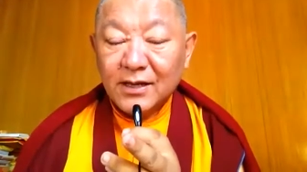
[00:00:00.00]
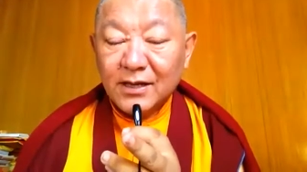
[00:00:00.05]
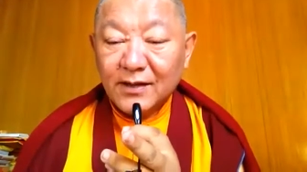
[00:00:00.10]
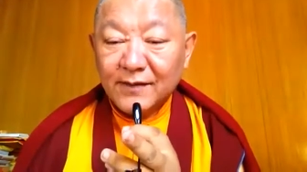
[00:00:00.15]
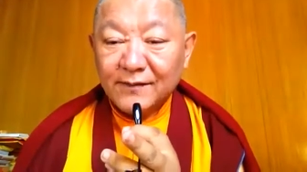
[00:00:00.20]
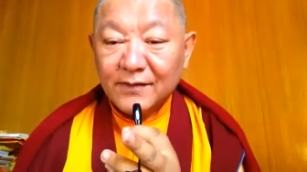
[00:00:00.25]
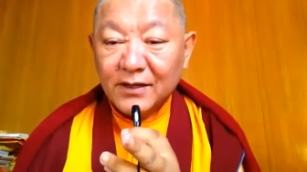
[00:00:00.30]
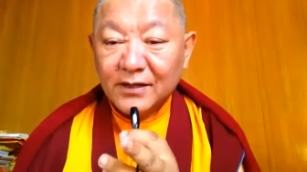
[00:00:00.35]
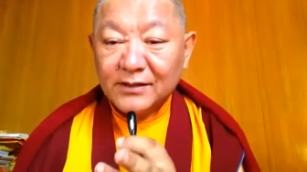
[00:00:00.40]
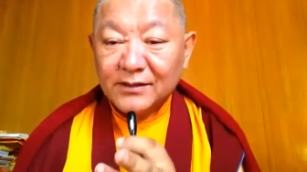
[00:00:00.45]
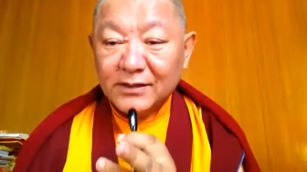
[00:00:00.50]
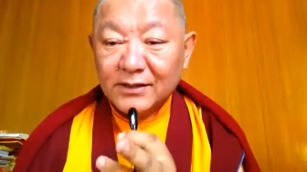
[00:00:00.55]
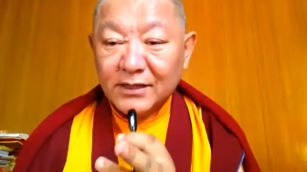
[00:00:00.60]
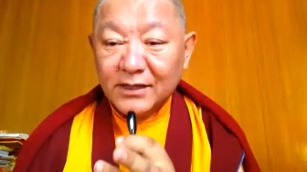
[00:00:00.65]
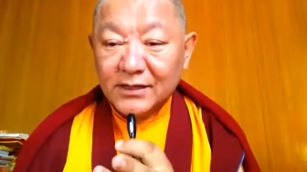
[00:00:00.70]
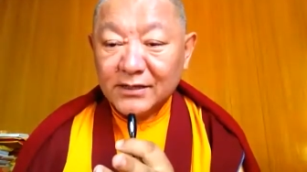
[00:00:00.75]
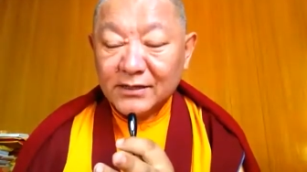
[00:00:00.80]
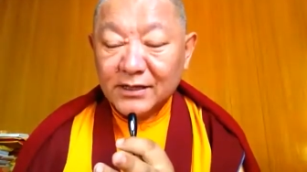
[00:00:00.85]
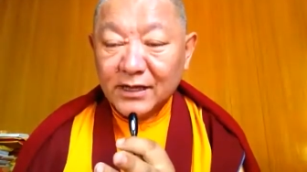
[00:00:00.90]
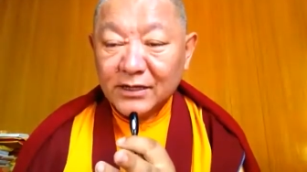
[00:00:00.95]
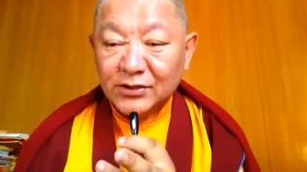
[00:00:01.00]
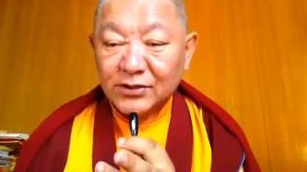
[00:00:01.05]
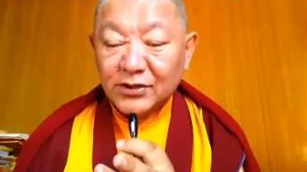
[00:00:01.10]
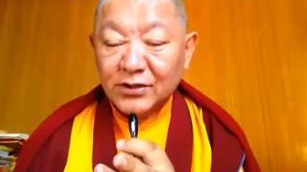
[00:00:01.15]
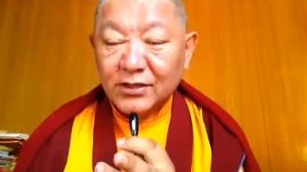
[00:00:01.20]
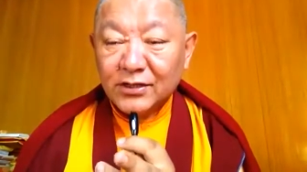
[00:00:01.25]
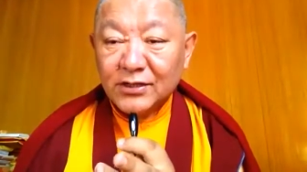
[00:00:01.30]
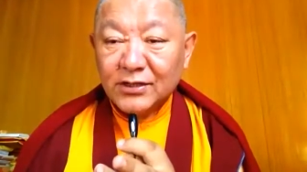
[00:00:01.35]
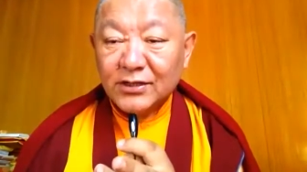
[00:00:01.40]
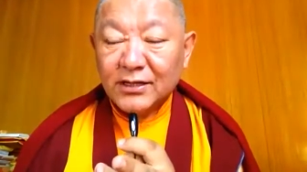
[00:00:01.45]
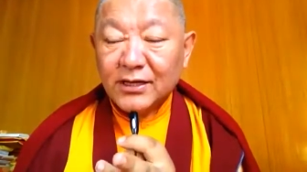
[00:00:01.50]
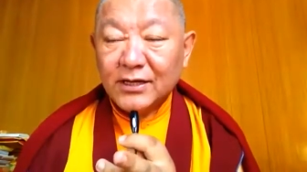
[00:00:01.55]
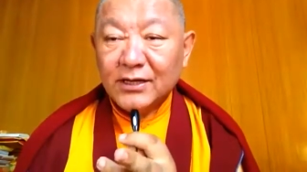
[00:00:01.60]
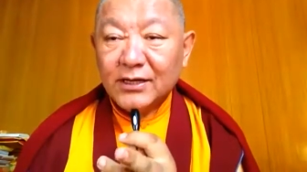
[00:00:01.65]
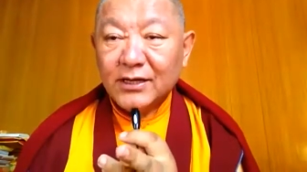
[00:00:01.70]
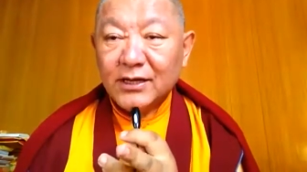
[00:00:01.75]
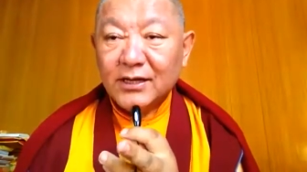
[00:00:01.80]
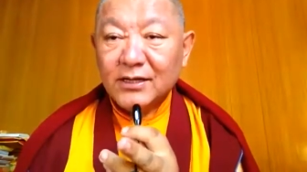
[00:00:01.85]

if there is an intentional thing,